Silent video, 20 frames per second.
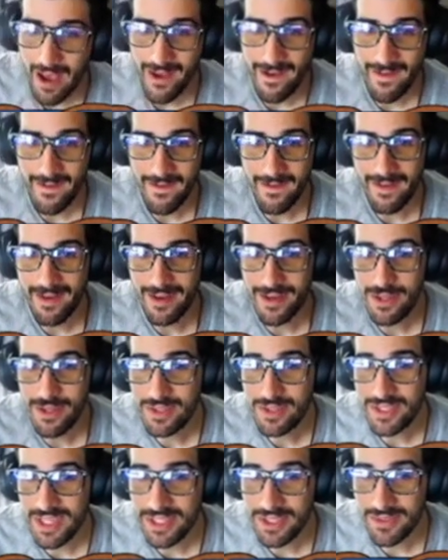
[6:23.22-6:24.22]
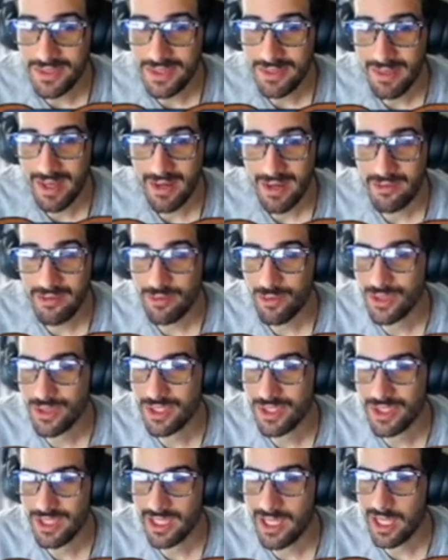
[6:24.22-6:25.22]
news section was about.
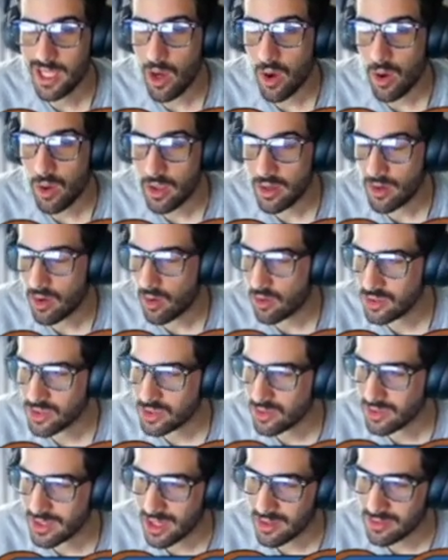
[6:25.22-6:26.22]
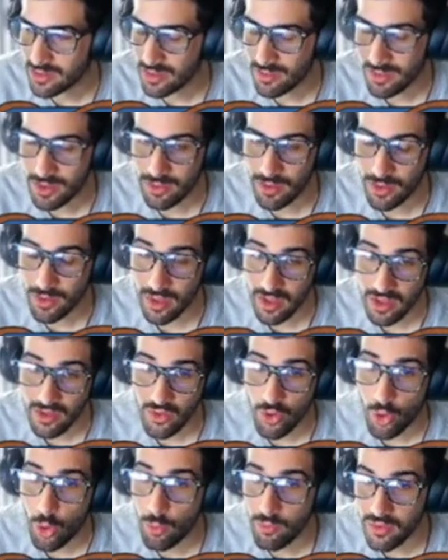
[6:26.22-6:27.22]
Unfortunately, it all sold out super duper quickly. So
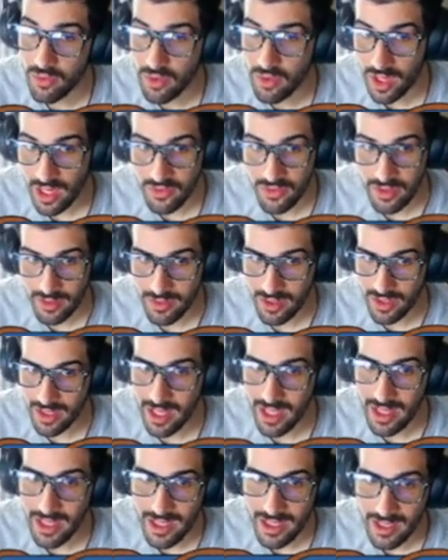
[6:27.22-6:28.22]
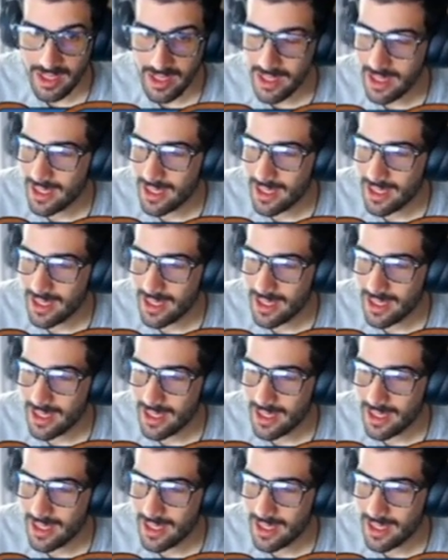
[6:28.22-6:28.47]
hopefully you guys were able to get in.